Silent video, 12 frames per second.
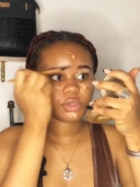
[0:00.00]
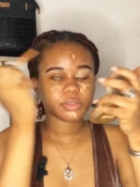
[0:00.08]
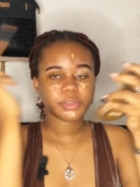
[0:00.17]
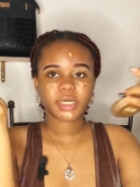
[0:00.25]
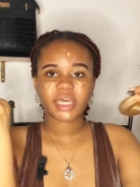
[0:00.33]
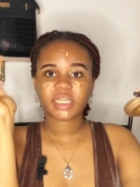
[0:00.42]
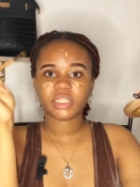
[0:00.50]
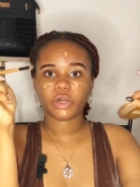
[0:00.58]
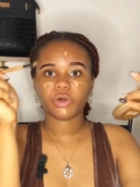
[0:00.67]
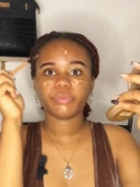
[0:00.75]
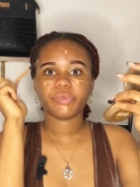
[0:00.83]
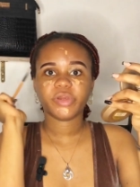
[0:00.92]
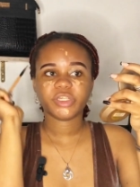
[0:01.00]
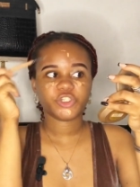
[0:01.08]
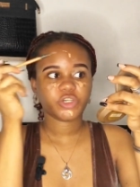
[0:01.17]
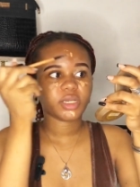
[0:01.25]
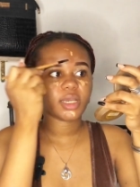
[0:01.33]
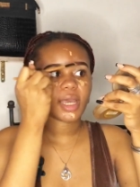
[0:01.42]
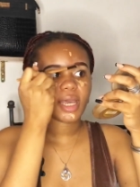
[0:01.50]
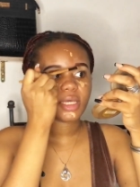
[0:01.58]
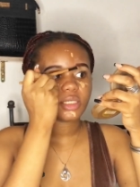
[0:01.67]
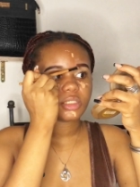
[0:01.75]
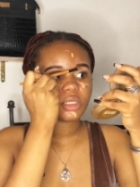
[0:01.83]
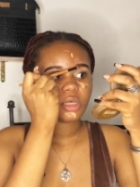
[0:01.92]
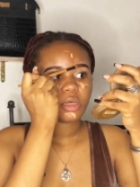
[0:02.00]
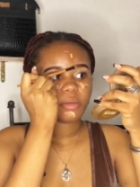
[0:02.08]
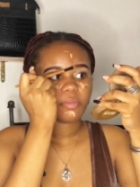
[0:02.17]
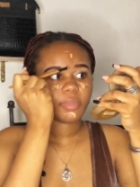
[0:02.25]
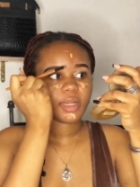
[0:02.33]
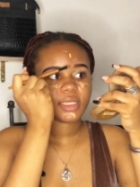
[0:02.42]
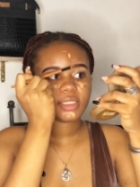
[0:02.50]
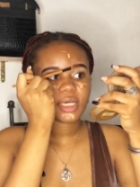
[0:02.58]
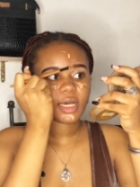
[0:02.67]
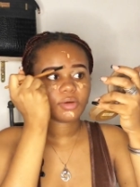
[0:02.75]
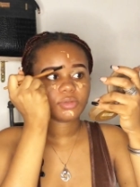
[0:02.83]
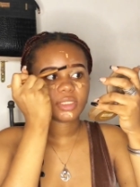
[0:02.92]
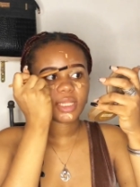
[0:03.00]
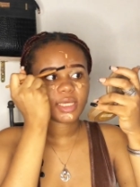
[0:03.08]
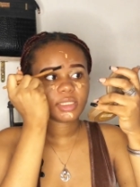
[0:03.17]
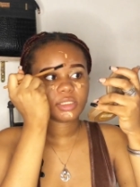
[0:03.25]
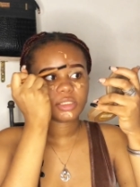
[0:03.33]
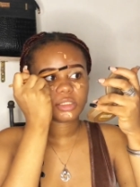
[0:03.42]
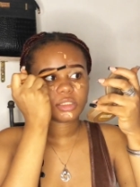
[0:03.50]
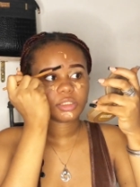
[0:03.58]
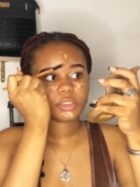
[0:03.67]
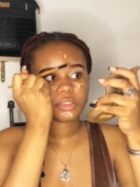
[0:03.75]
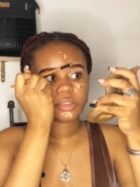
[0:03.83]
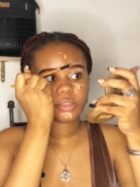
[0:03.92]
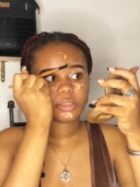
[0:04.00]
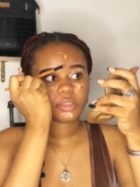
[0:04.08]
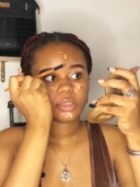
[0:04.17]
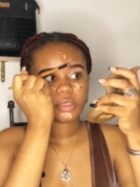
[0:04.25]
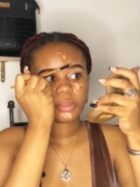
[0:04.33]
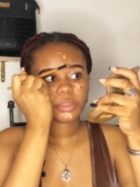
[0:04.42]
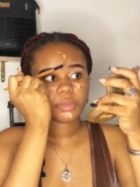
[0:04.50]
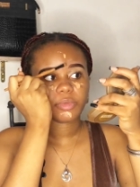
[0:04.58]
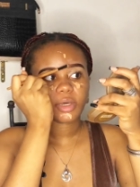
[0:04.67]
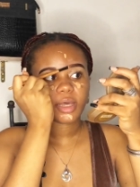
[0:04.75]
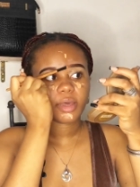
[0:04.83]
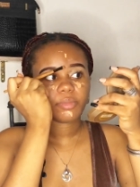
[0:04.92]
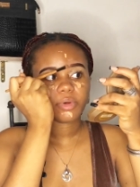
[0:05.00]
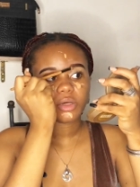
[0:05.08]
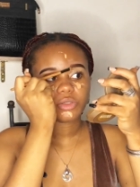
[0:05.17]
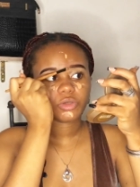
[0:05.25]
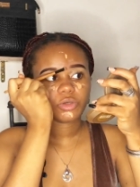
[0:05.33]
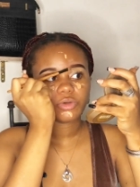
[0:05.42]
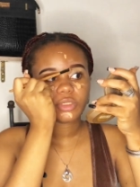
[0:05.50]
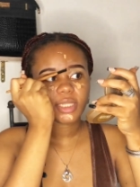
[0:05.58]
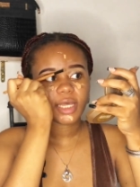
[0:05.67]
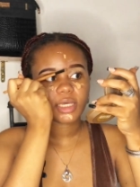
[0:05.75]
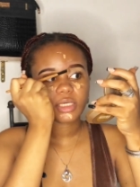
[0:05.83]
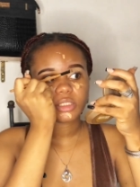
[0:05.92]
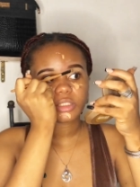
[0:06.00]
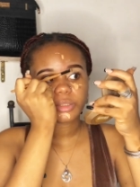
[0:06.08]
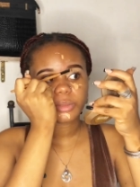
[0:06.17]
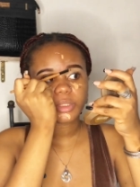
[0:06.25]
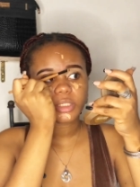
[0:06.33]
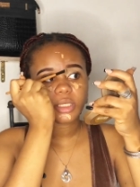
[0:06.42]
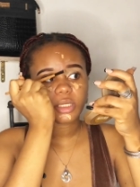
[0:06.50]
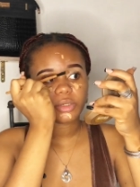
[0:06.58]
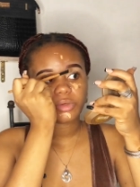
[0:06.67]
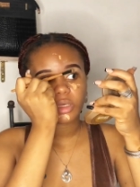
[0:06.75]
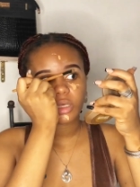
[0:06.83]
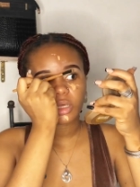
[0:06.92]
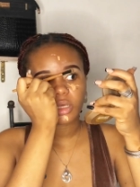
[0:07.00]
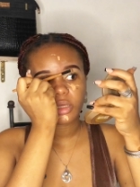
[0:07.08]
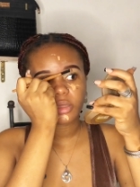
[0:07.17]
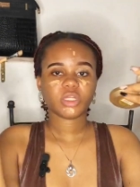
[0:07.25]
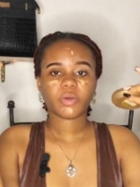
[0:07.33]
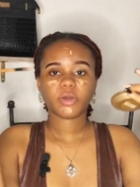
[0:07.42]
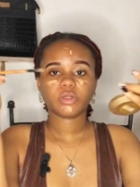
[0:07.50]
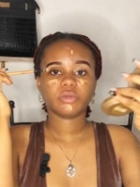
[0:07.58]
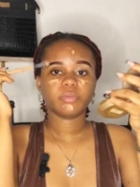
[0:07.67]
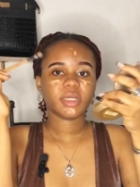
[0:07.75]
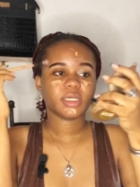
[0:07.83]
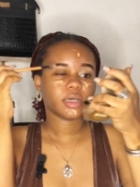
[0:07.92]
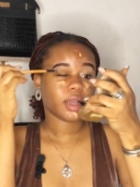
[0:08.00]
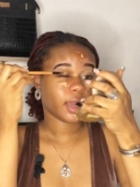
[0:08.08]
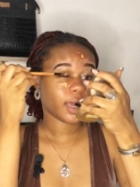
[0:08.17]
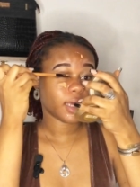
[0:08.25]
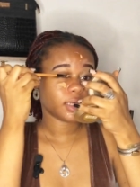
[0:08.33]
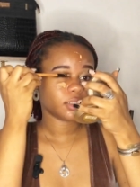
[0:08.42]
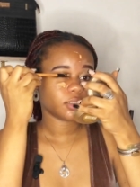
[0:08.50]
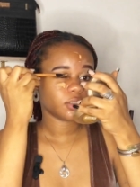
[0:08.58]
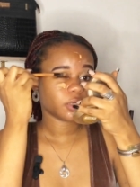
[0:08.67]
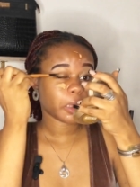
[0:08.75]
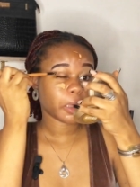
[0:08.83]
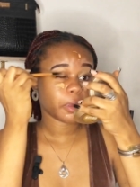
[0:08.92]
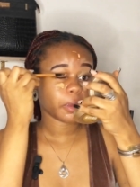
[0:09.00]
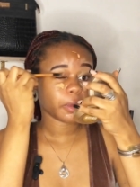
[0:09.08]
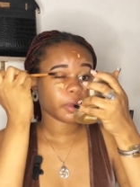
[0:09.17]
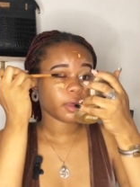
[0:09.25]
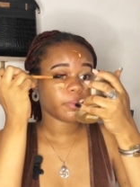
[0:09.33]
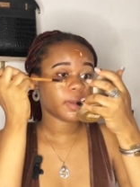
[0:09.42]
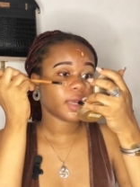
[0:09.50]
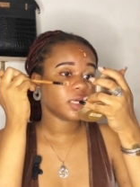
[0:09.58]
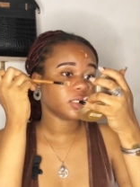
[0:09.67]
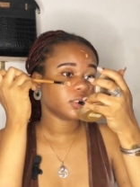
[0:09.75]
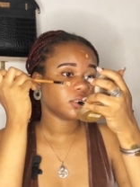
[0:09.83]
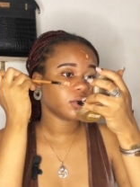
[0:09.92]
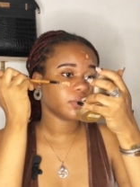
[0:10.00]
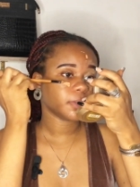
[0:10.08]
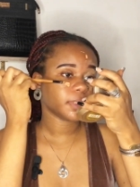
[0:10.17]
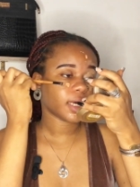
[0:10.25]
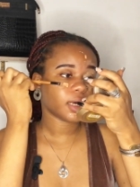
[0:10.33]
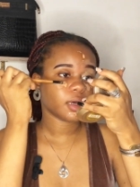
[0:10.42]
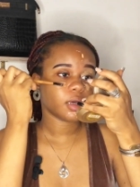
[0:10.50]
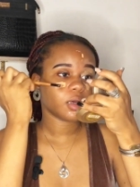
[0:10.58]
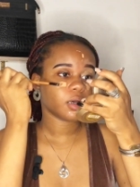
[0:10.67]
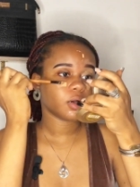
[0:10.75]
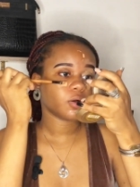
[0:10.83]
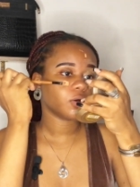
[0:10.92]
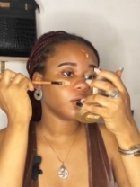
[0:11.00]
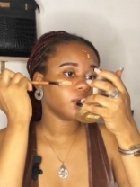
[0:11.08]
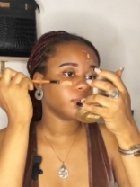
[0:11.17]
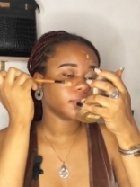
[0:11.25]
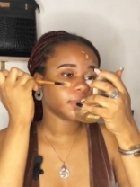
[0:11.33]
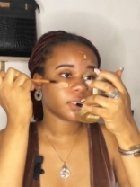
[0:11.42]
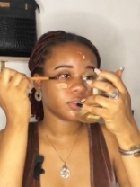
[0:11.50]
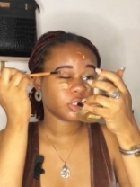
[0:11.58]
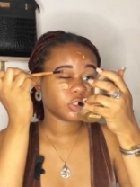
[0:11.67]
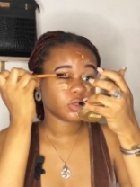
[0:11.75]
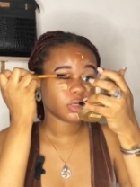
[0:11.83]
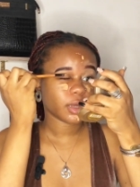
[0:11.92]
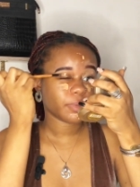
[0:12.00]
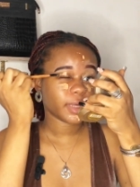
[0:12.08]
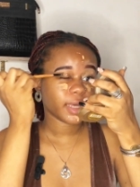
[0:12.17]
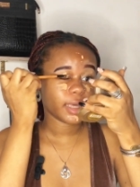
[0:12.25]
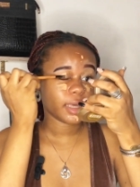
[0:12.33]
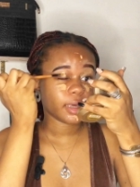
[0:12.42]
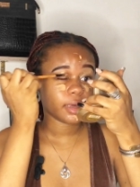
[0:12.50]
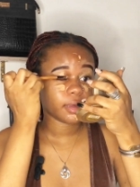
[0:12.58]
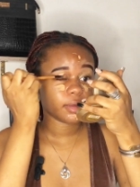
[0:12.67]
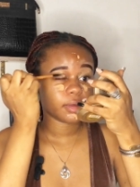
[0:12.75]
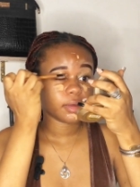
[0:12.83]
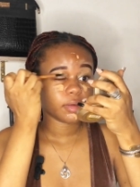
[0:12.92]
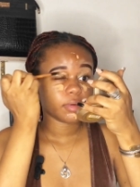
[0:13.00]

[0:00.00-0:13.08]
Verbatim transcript: don't forget the ombre trick guys blend out like this from your eyebrow so it looks like it's faded okay so now we're going to blend our eyes okay apply some of that um, foundation apply here